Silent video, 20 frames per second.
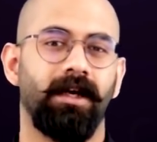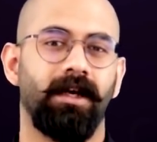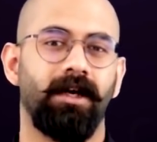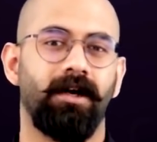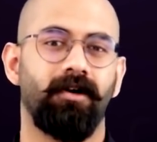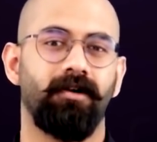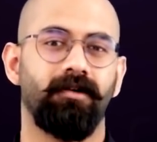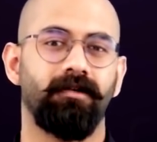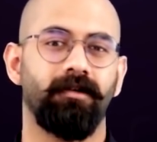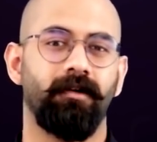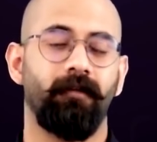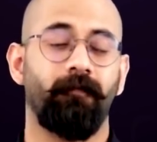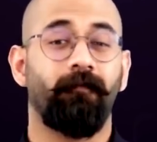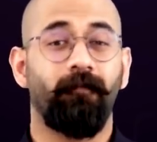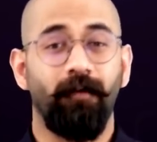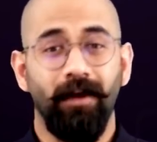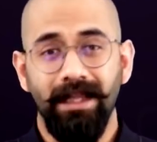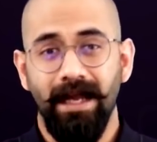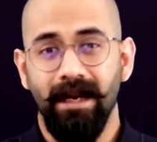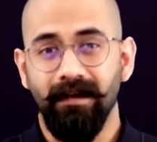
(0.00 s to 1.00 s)
Now,
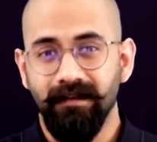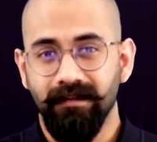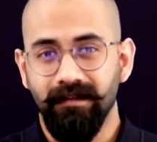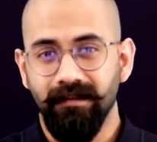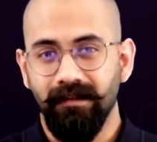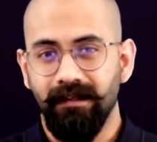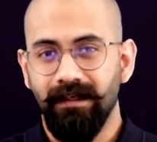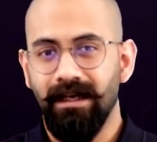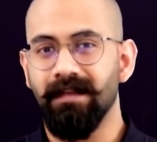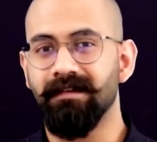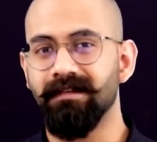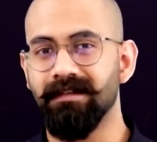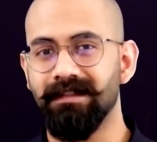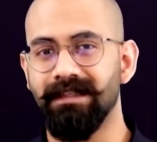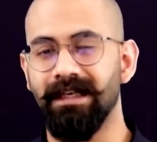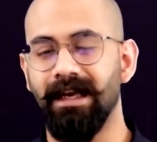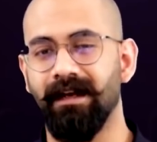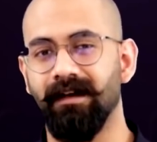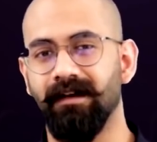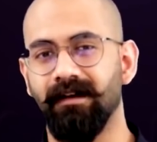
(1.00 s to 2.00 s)
for that, let's
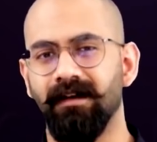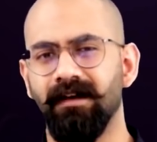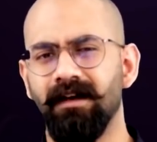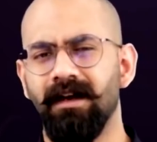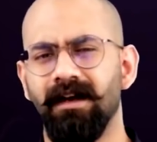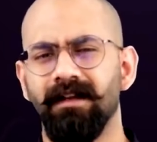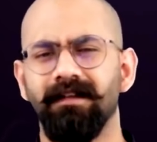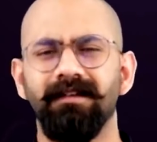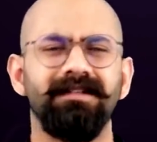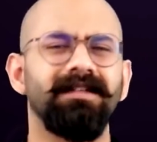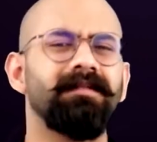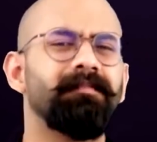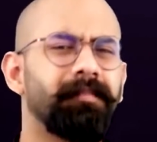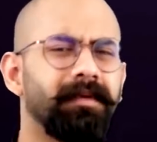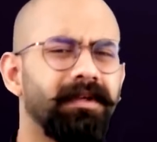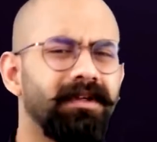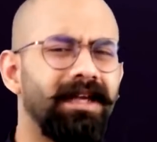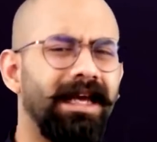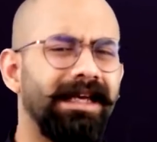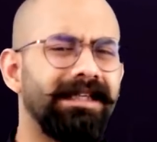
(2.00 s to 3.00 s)
take the
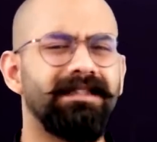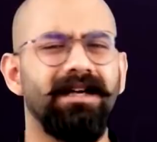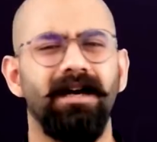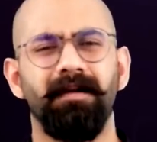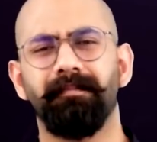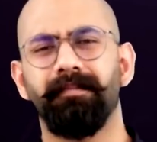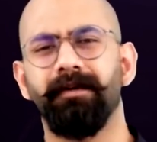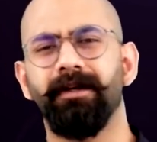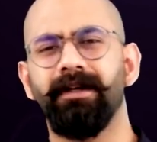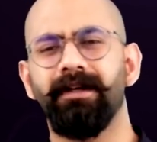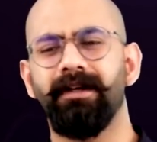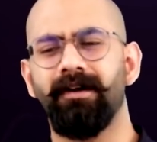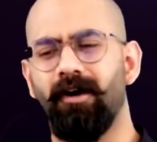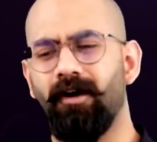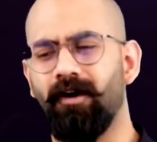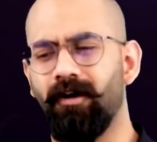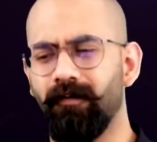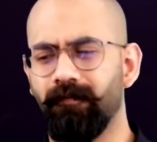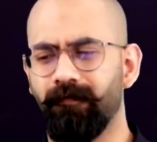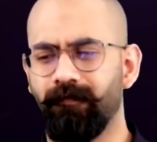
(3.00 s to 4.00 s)
simple example
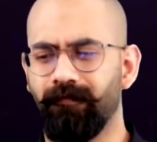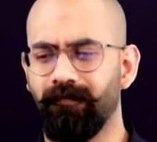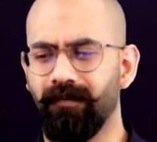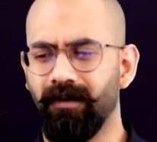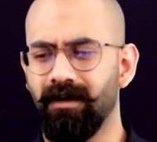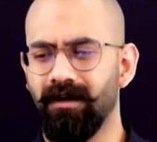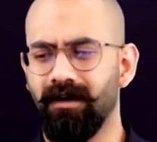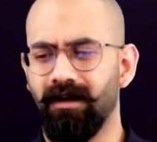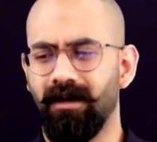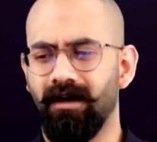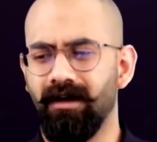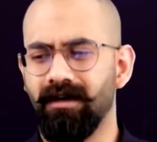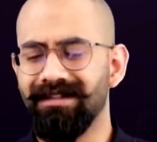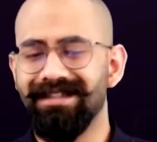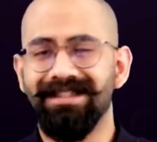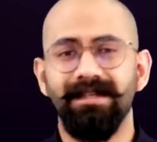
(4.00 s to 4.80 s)
of a